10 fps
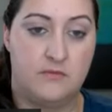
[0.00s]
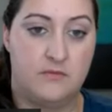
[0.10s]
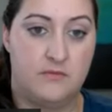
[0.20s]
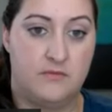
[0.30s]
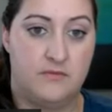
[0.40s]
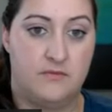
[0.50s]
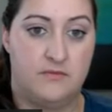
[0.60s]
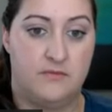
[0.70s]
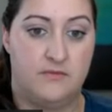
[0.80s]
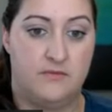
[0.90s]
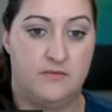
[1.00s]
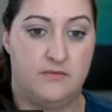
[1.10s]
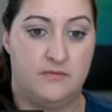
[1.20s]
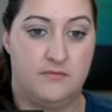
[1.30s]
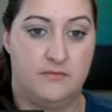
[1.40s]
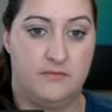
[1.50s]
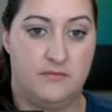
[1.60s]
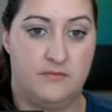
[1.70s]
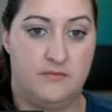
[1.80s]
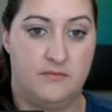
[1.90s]

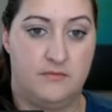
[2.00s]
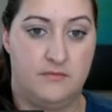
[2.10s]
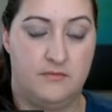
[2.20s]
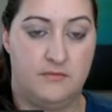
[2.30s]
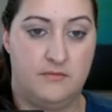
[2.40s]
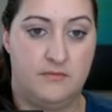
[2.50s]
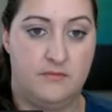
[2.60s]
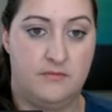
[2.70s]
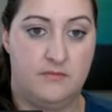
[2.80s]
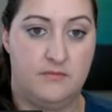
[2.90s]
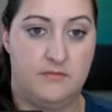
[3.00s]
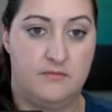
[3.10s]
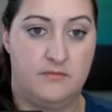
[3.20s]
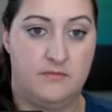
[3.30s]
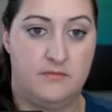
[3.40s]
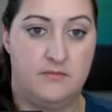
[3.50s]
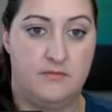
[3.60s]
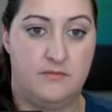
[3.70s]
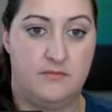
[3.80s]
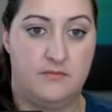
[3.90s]

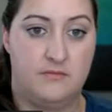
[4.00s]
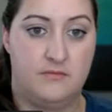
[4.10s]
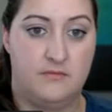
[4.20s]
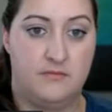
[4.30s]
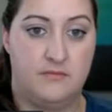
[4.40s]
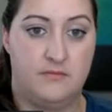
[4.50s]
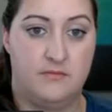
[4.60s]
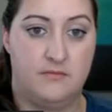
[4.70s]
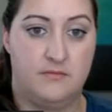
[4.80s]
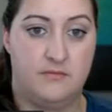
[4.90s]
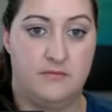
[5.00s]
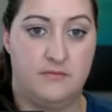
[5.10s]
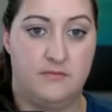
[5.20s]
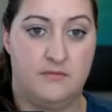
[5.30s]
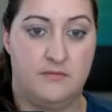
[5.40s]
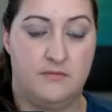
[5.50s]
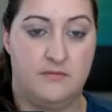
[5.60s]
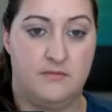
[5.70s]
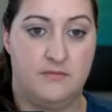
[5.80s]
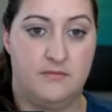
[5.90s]

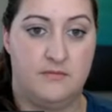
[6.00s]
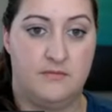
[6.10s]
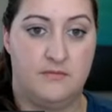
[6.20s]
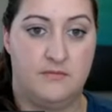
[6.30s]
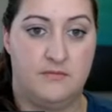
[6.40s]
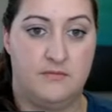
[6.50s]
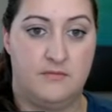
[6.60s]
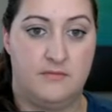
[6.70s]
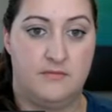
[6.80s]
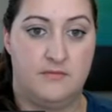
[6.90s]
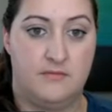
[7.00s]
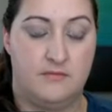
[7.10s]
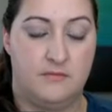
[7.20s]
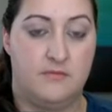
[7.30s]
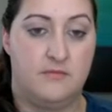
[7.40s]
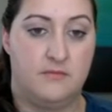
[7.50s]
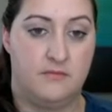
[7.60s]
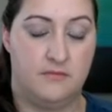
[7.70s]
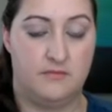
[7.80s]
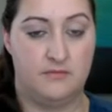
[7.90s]
(silent)